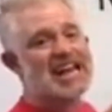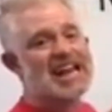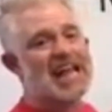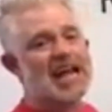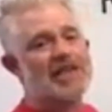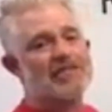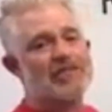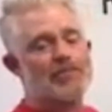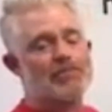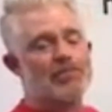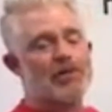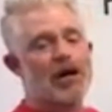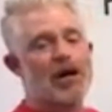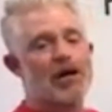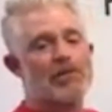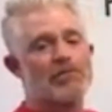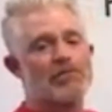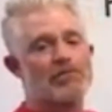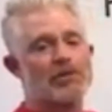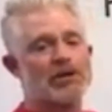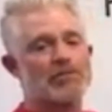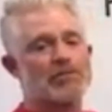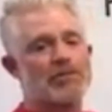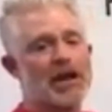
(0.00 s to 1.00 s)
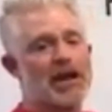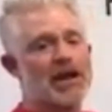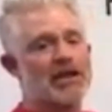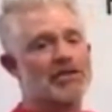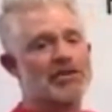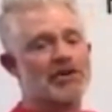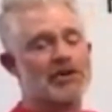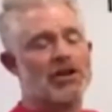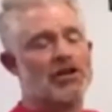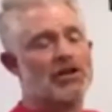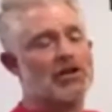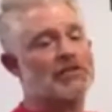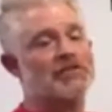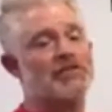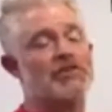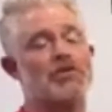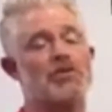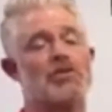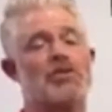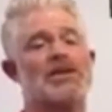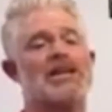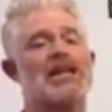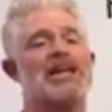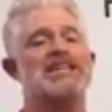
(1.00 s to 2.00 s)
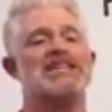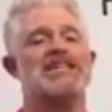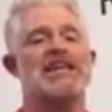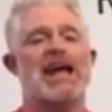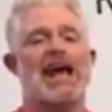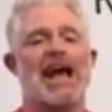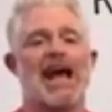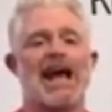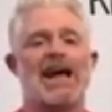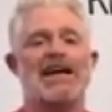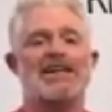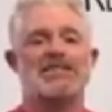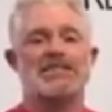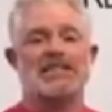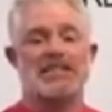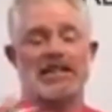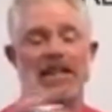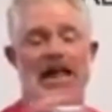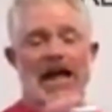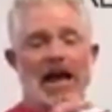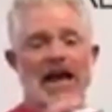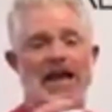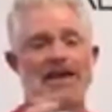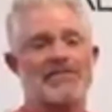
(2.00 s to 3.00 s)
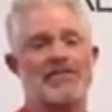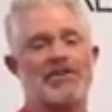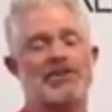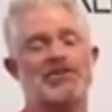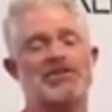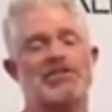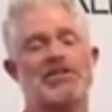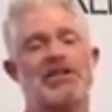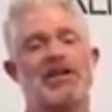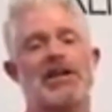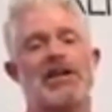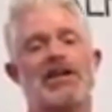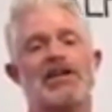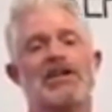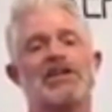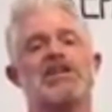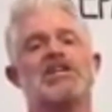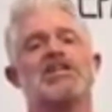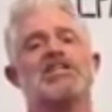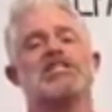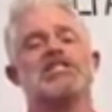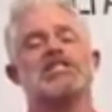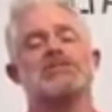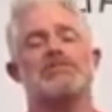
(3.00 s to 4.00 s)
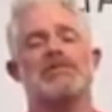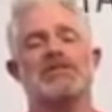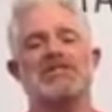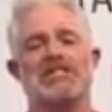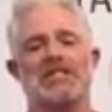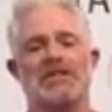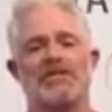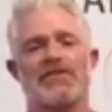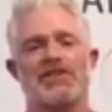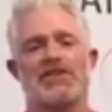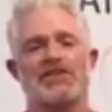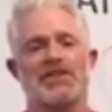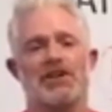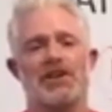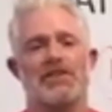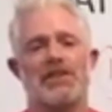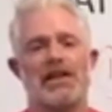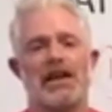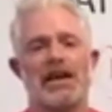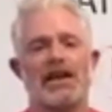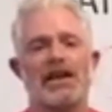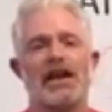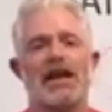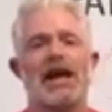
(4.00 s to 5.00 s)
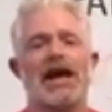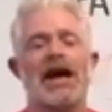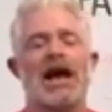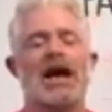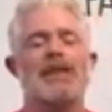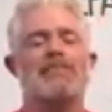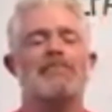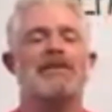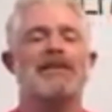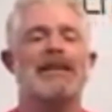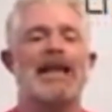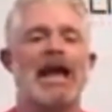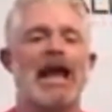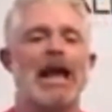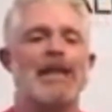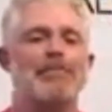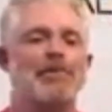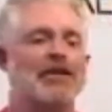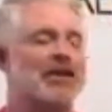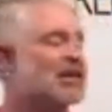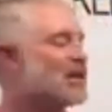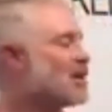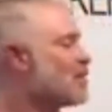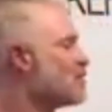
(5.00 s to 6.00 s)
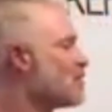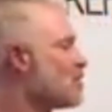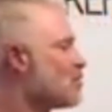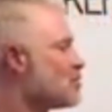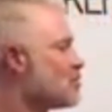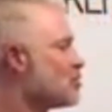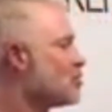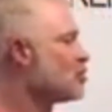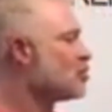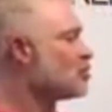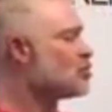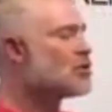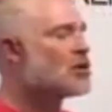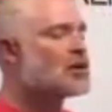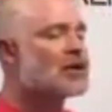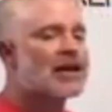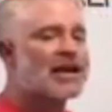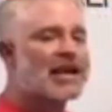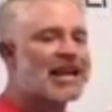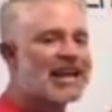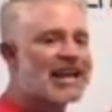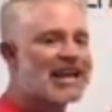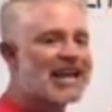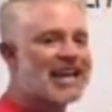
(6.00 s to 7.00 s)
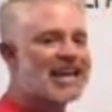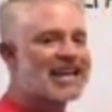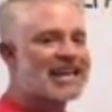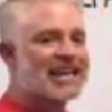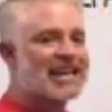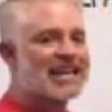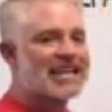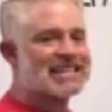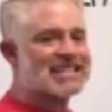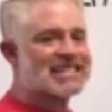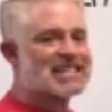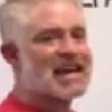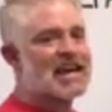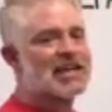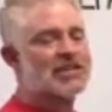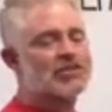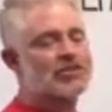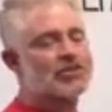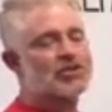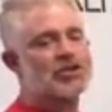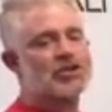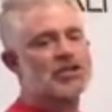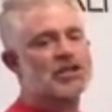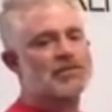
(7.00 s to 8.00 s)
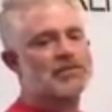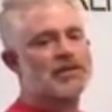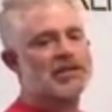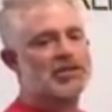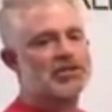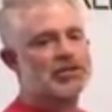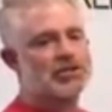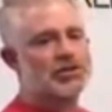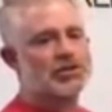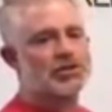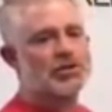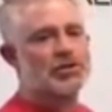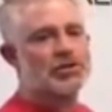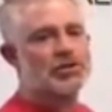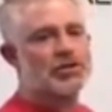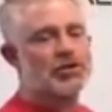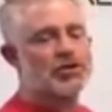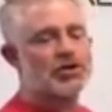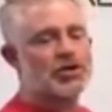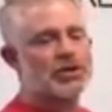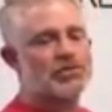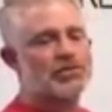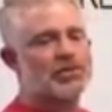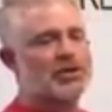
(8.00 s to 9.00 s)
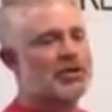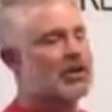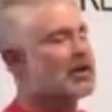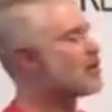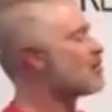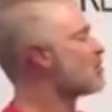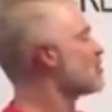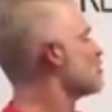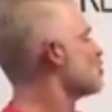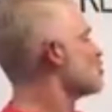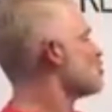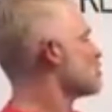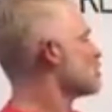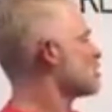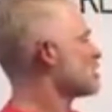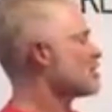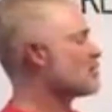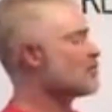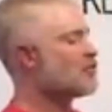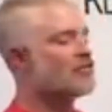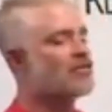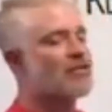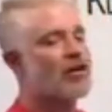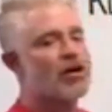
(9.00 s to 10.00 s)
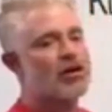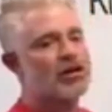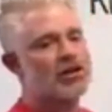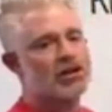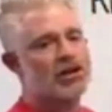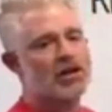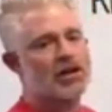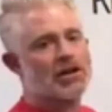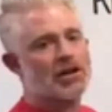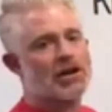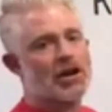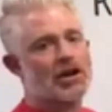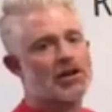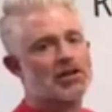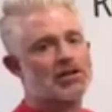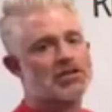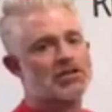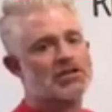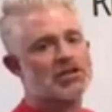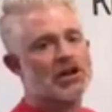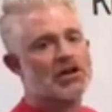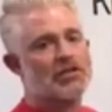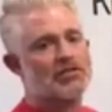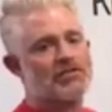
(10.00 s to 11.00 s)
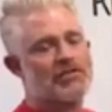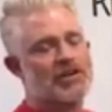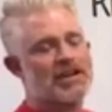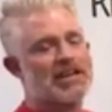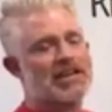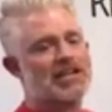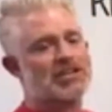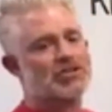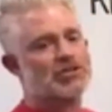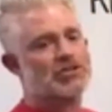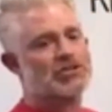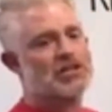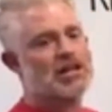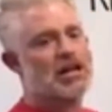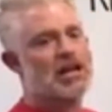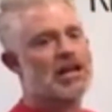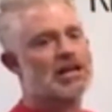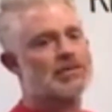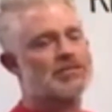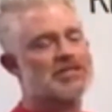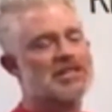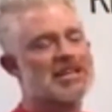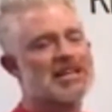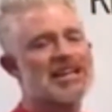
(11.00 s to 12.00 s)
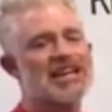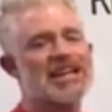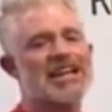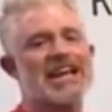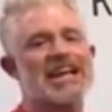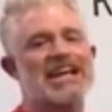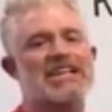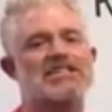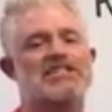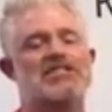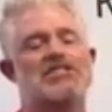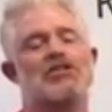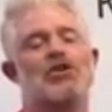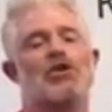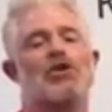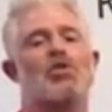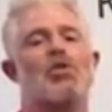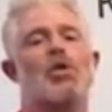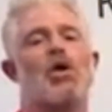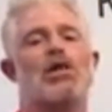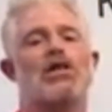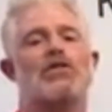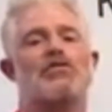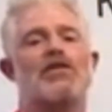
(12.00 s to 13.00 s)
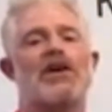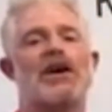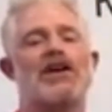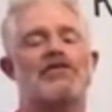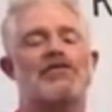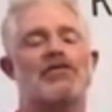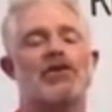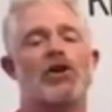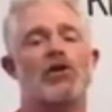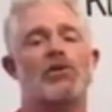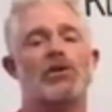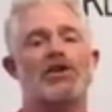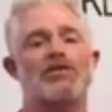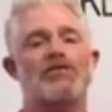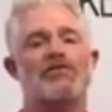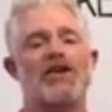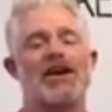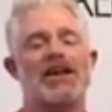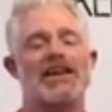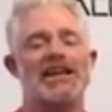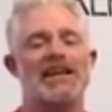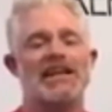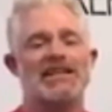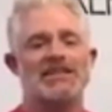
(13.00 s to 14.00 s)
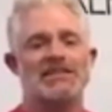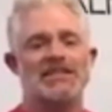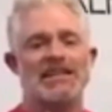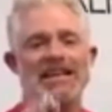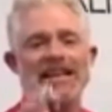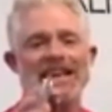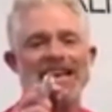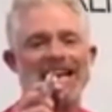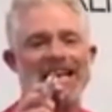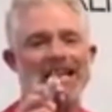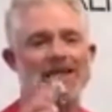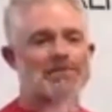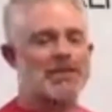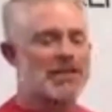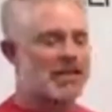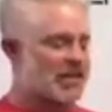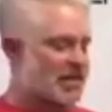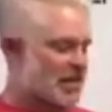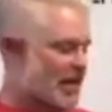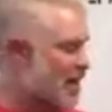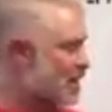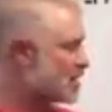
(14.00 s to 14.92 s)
not have a problem repaying their loan. If you would like to ask live here today specifics on that, I'd be happy to give them to you. It is not too good to be true. You could have fallen on tough financial times and still qualify for a refinance in many